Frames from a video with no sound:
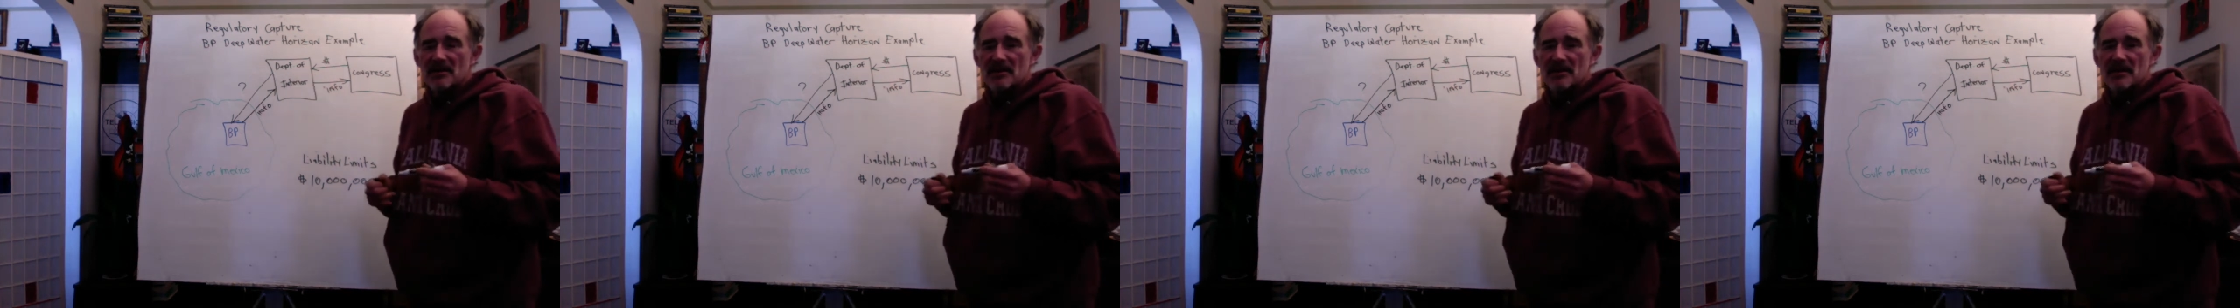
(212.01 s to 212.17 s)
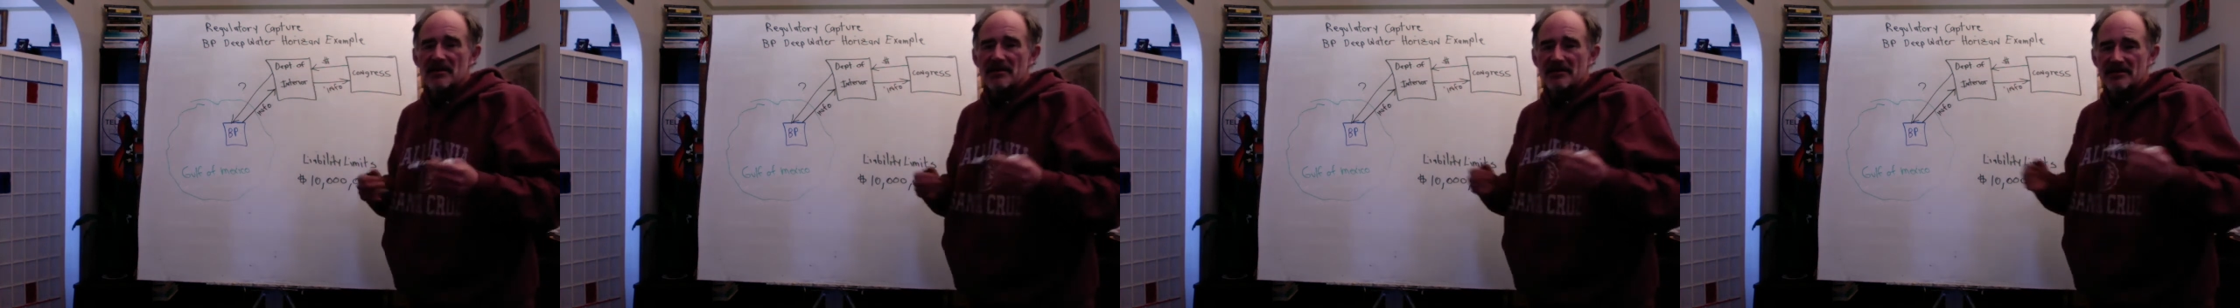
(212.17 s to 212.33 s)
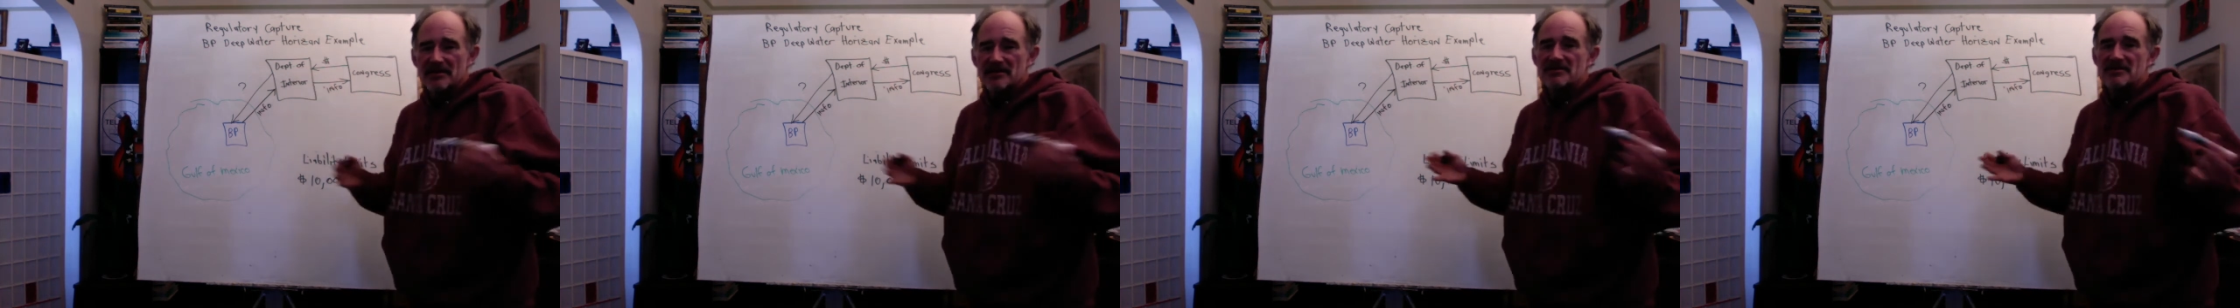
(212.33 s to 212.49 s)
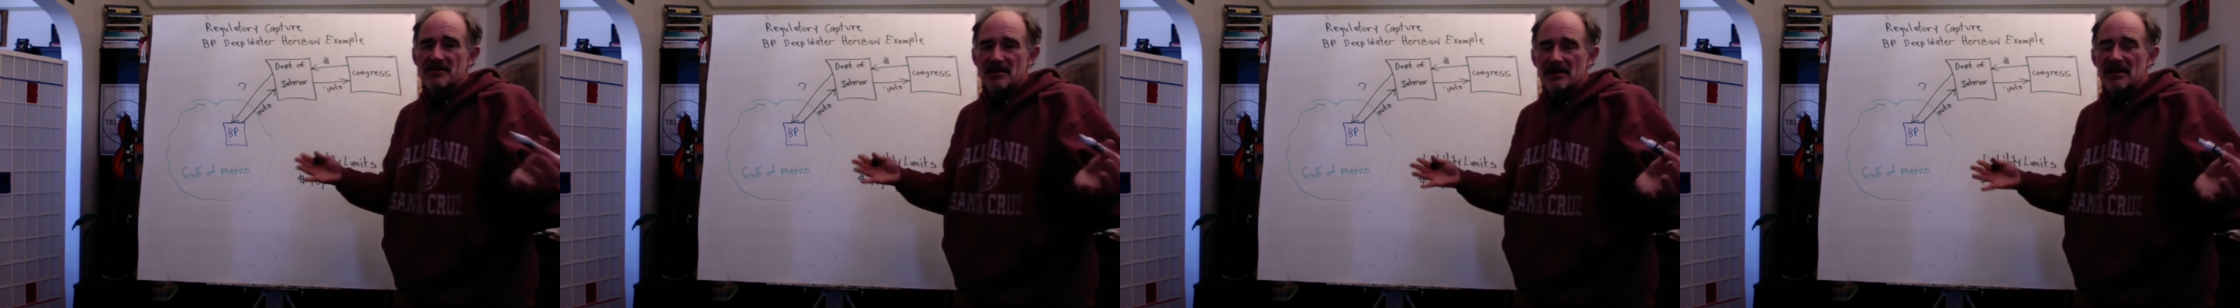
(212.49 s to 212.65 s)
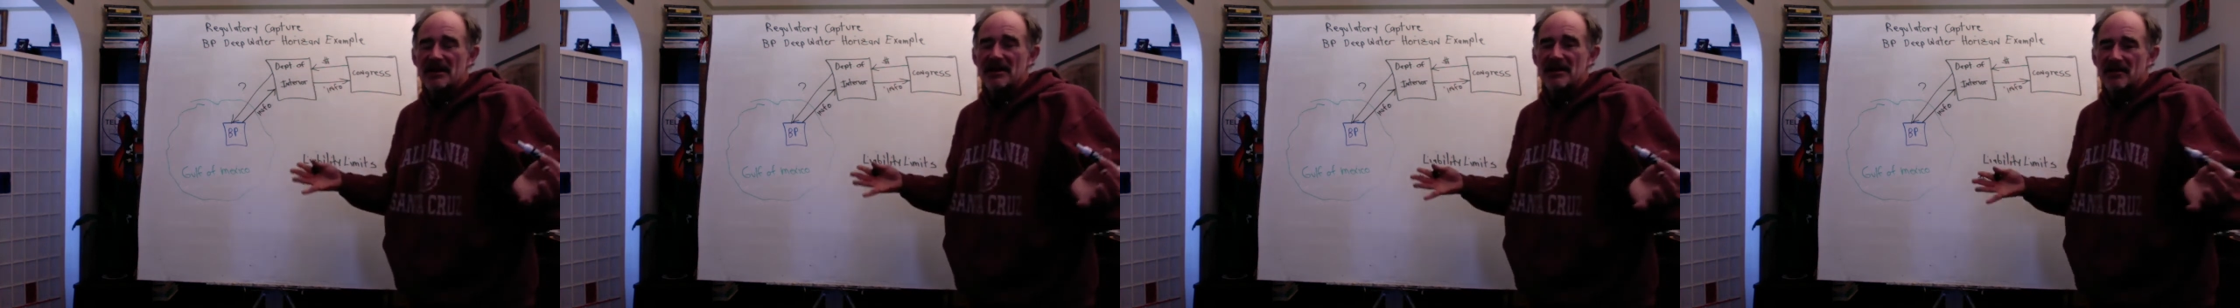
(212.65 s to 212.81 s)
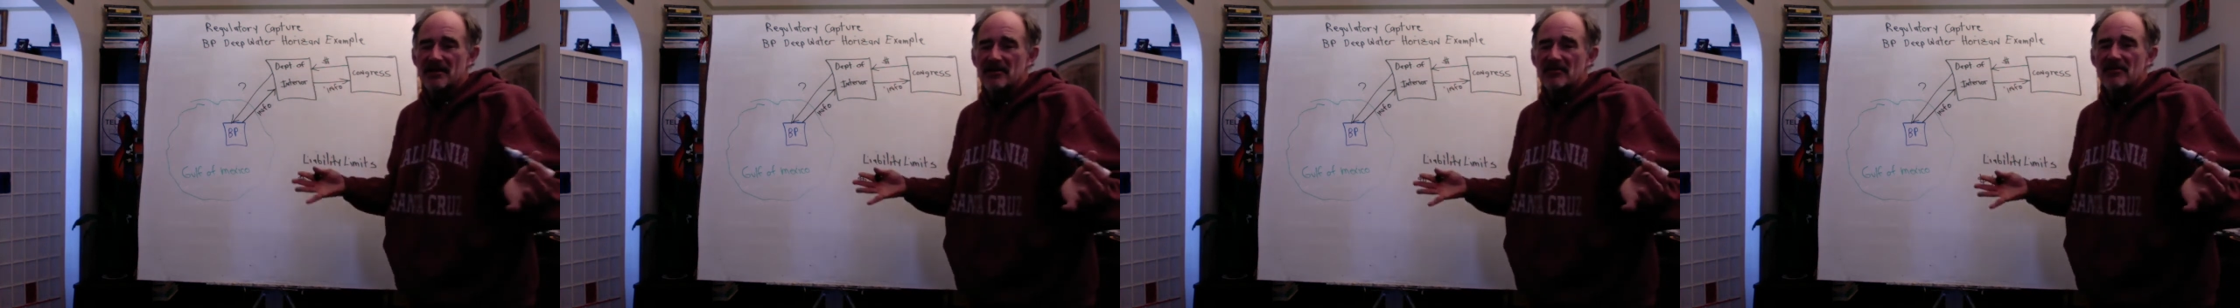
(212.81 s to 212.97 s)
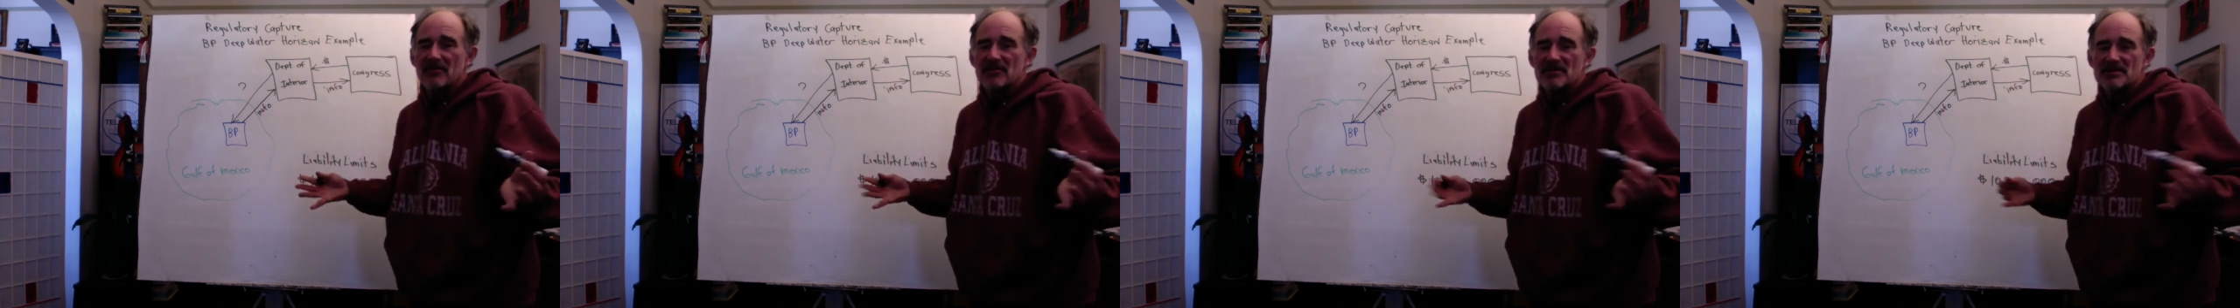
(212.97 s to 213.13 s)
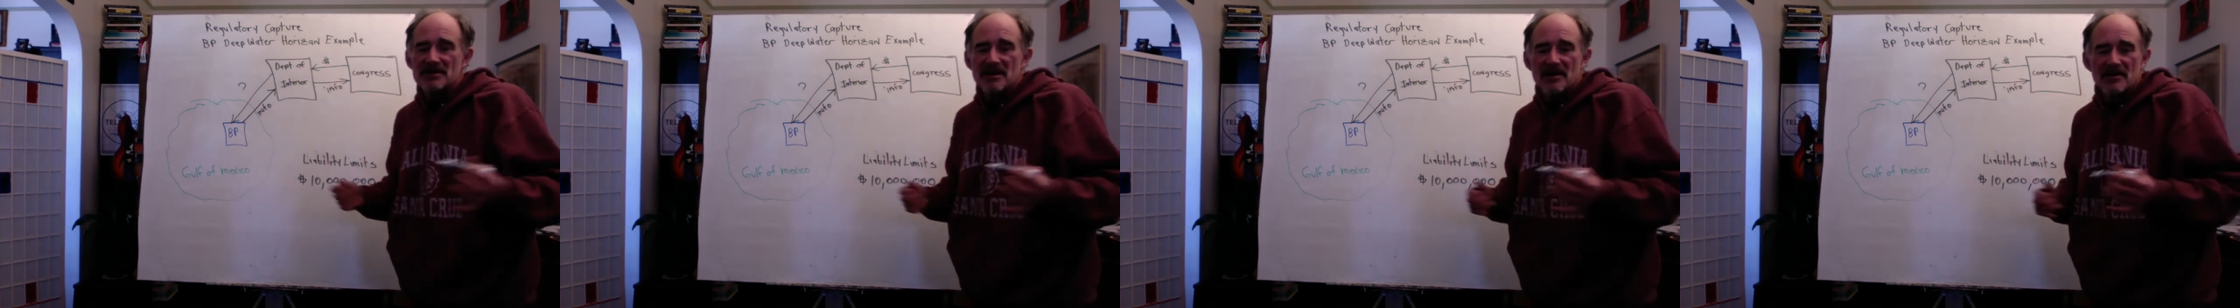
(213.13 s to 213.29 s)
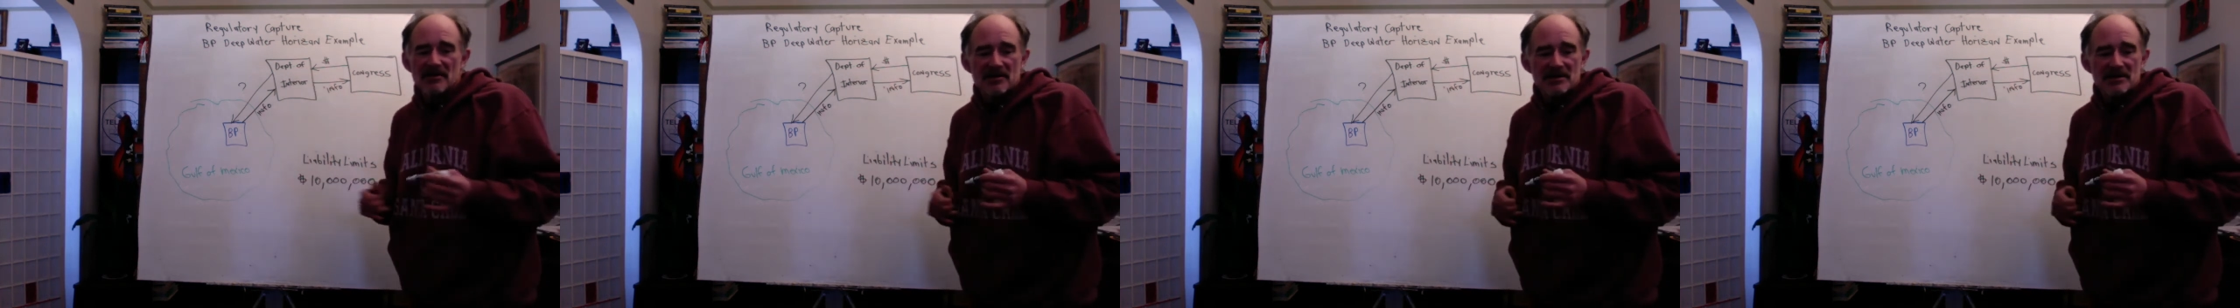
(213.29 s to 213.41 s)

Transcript: And this, again, of course,